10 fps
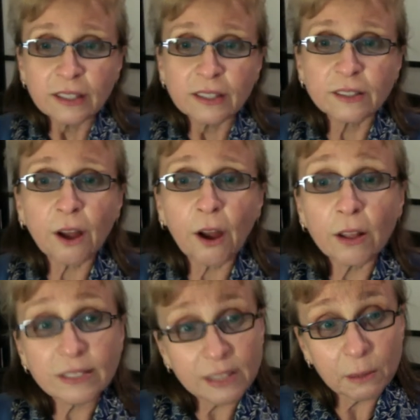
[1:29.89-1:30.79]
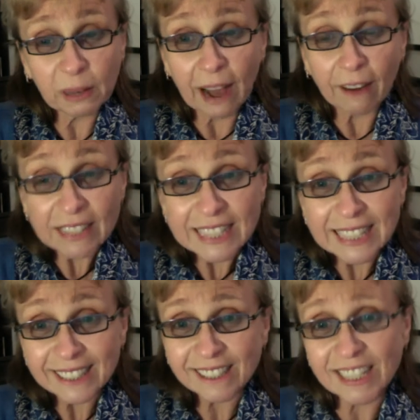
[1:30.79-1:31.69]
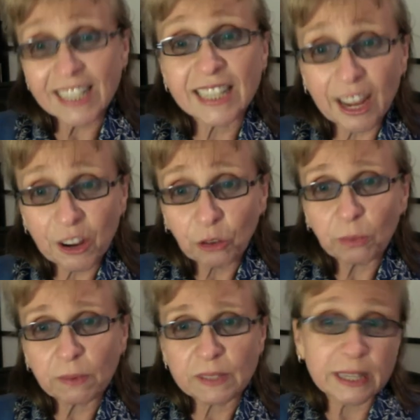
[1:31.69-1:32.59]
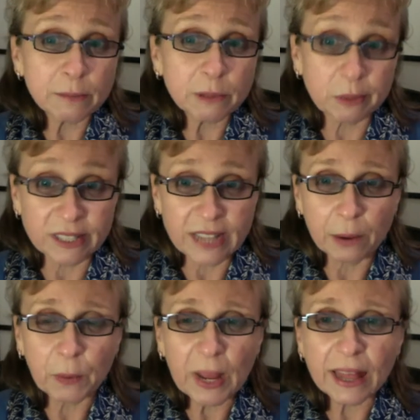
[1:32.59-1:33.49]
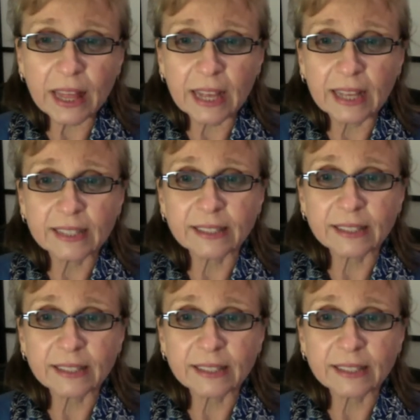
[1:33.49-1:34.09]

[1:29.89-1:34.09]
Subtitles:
So the similarities that they all seem to present with is they